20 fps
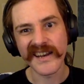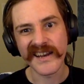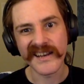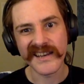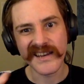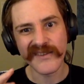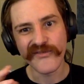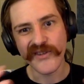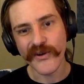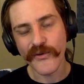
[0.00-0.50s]
in a
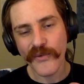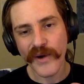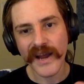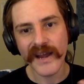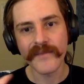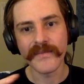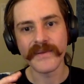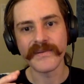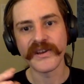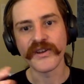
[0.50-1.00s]
different
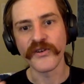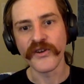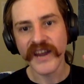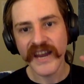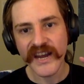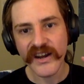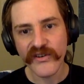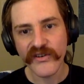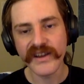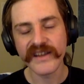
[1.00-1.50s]
way, maybe
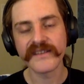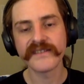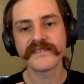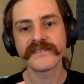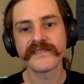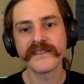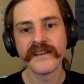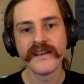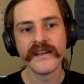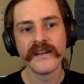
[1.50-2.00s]

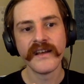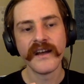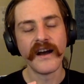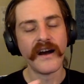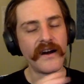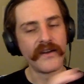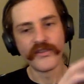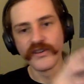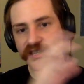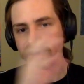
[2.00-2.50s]
coherence,
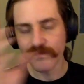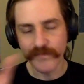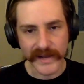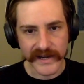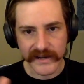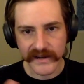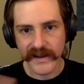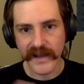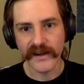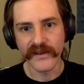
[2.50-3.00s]
there's
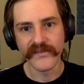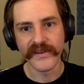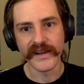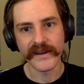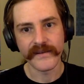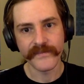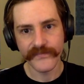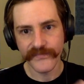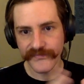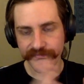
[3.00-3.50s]
many kind of
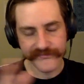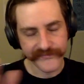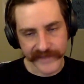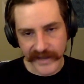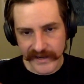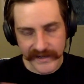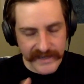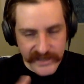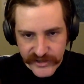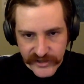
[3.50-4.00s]
like
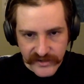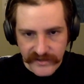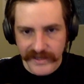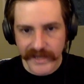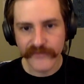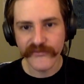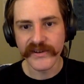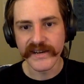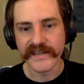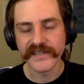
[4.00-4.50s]
additional
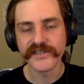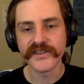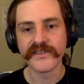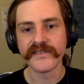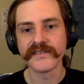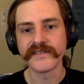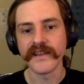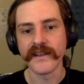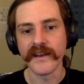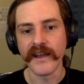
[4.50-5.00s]

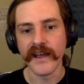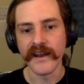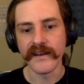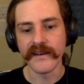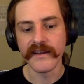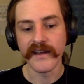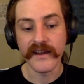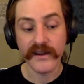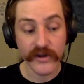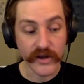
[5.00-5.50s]
definitions and
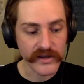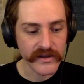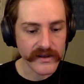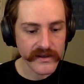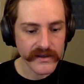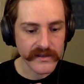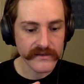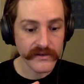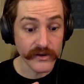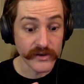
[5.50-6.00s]

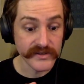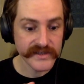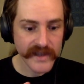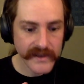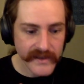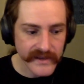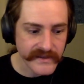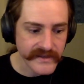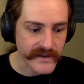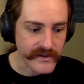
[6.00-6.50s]

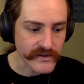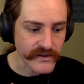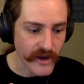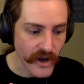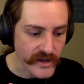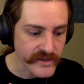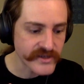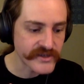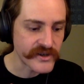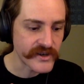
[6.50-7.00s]
statistical
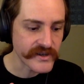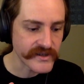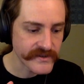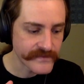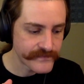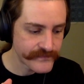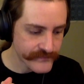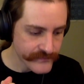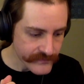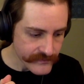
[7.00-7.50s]
constructs,
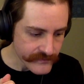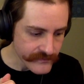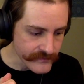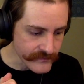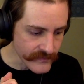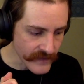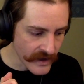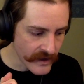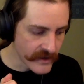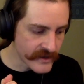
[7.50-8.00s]

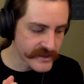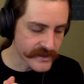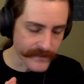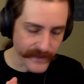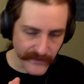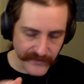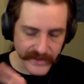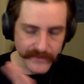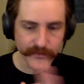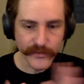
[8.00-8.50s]
some
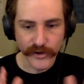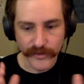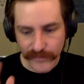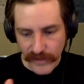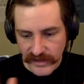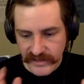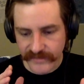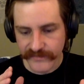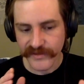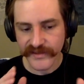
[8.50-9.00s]
of them more
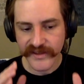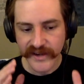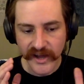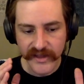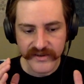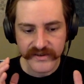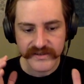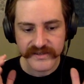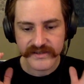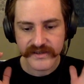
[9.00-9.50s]
plausible than
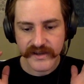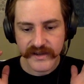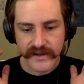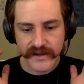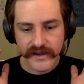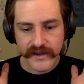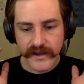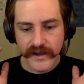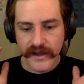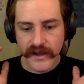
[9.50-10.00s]
others.
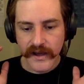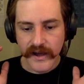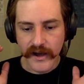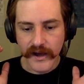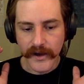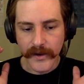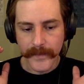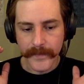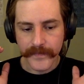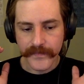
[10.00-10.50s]

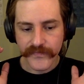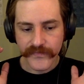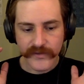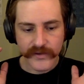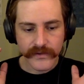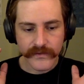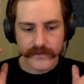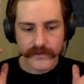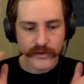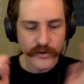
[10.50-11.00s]

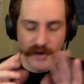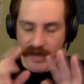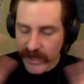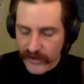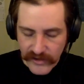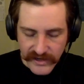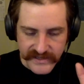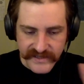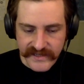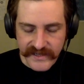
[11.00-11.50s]

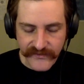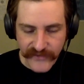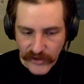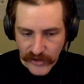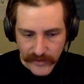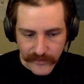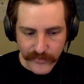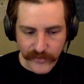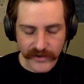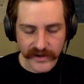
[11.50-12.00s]
Coherence is a
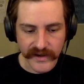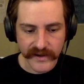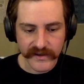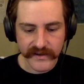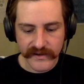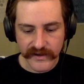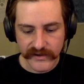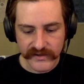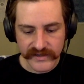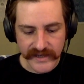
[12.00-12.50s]
very important
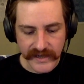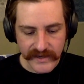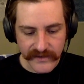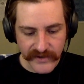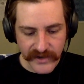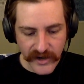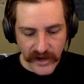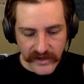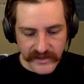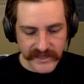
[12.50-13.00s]

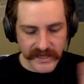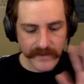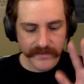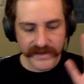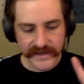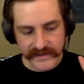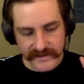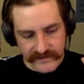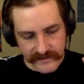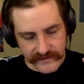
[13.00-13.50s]
neuroscientific concept.
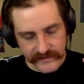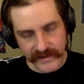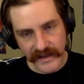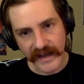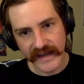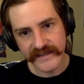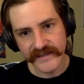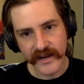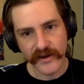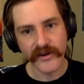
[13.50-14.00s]
It's
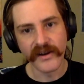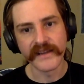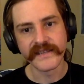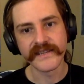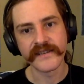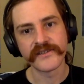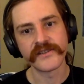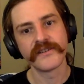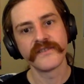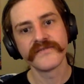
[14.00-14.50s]
a
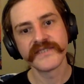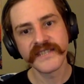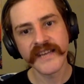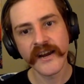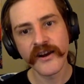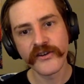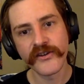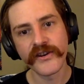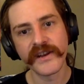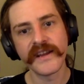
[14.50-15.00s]
generalization of
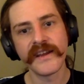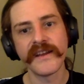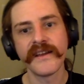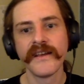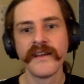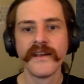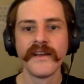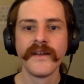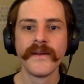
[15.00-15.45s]
synchrony.